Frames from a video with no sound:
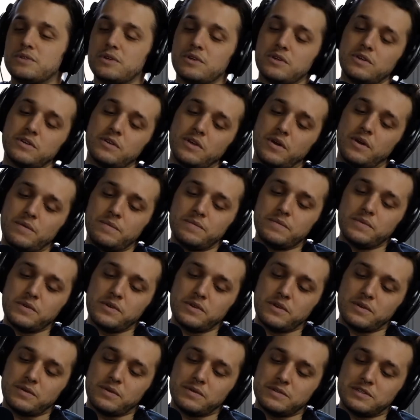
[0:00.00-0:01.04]
So so
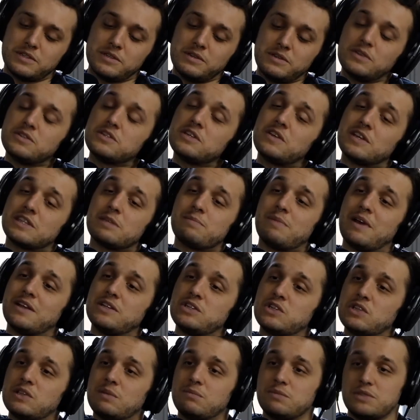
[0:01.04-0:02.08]
you'll see like the
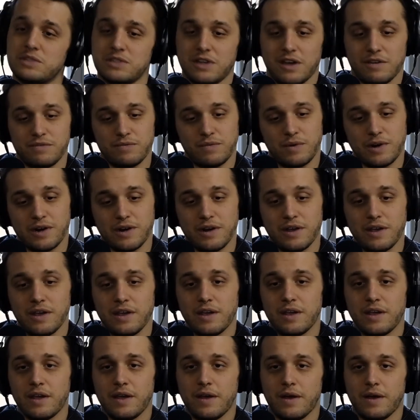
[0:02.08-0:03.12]
pendulum stuff where
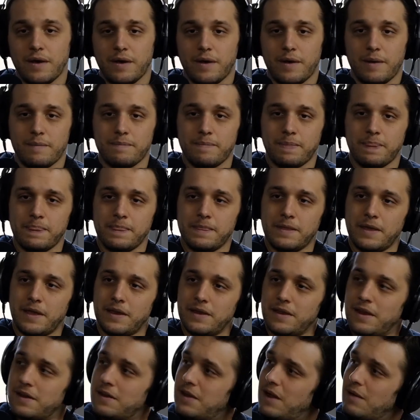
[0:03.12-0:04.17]

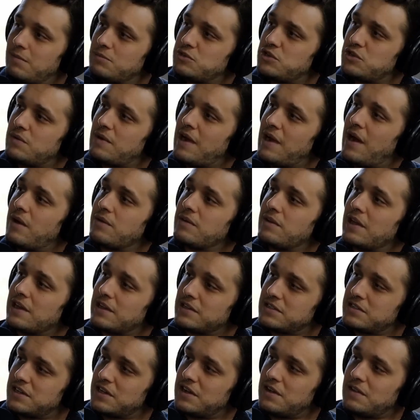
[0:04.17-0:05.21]
it comes around
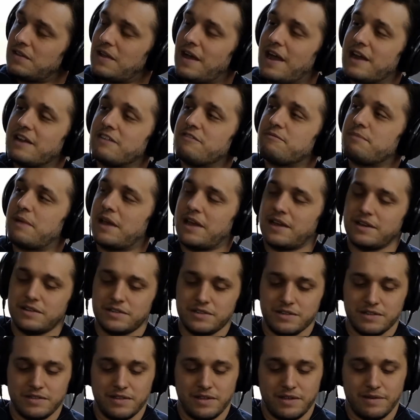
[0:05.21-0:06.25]
like a single line of
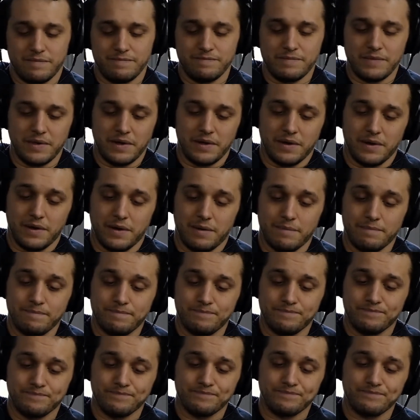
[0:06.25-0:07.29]
paint, and
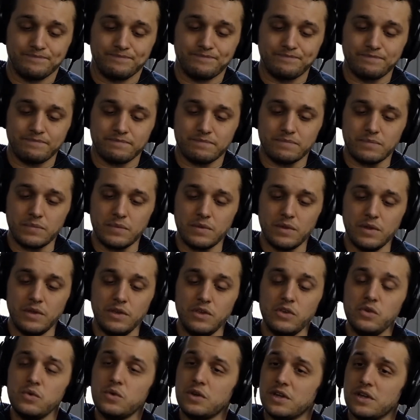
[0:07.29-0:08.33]
then
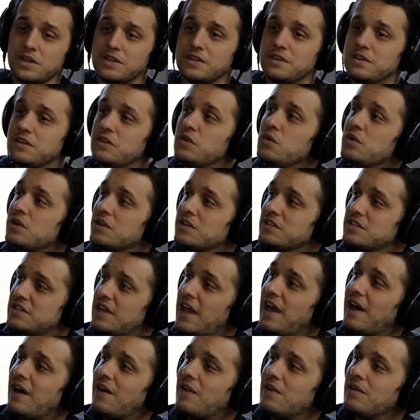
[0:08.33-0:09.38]
you can
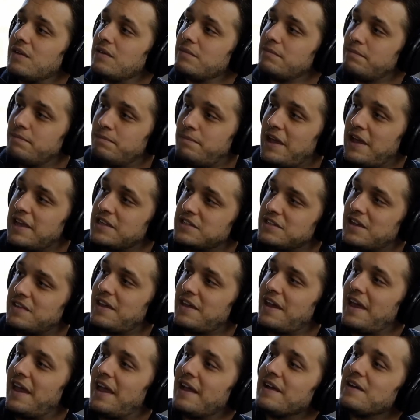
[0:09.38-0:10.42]
tell based
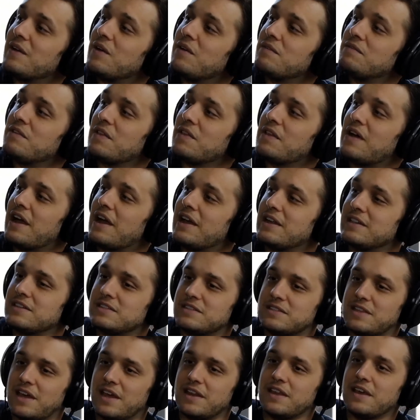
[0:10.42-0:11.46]
on the angle of the
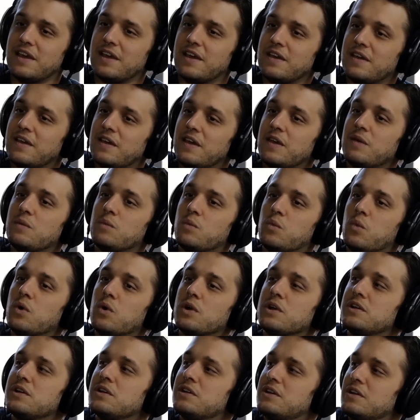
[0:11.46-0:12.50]
lines that it
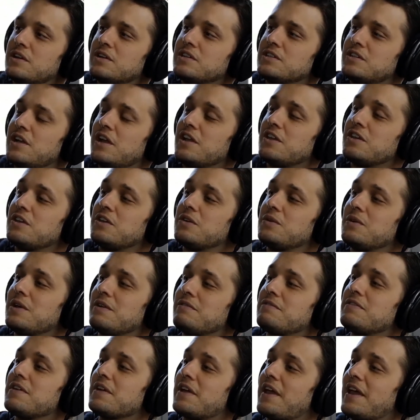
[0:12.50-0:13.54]
would continue
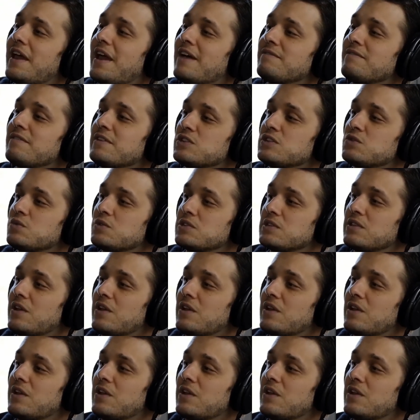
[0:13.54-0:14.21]
if the canvas